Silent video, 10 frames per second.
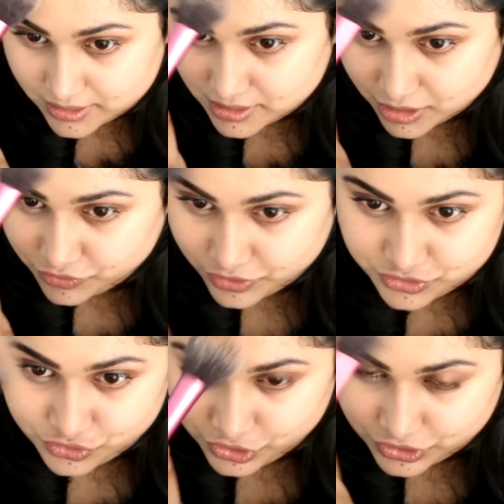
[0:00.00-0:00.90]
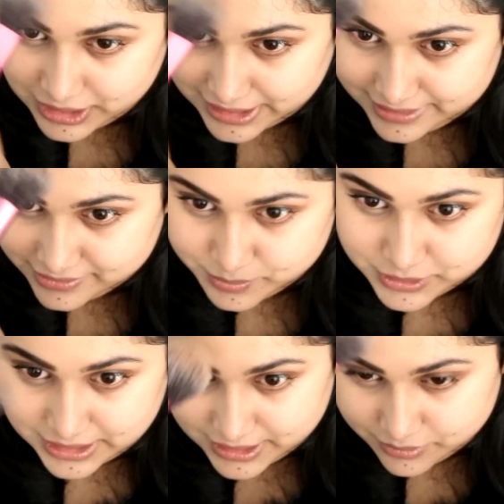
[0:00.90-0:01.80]
none of us realize,
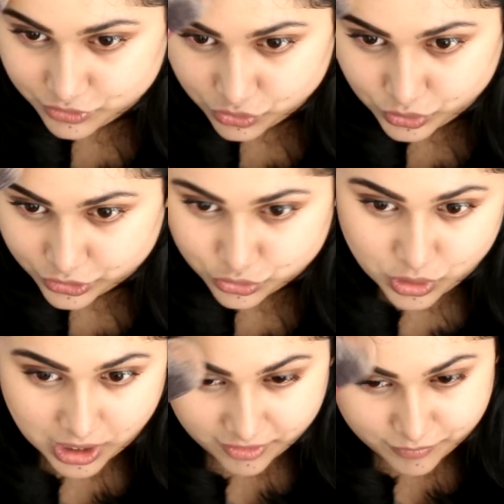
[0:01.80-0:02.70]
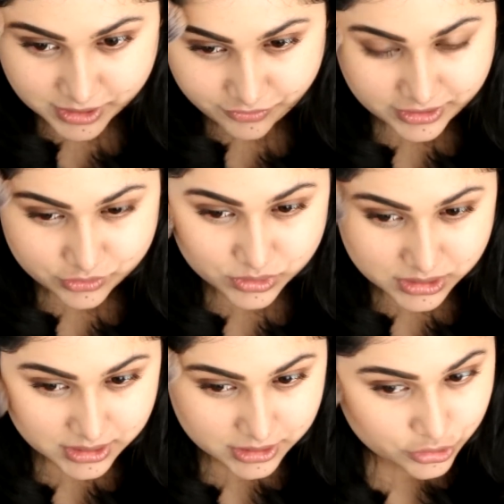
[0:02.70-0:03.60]
but then I'm just going to do half my face with
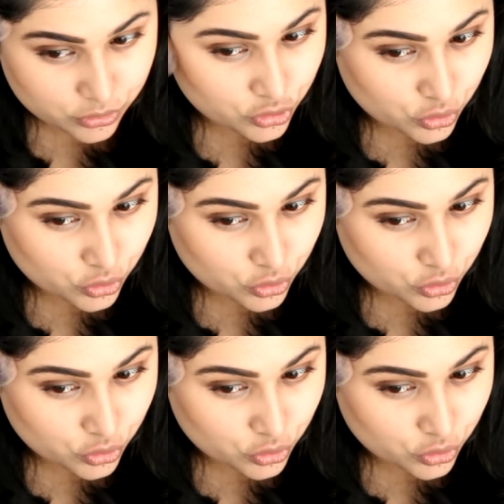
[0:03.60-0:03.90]
it and you'll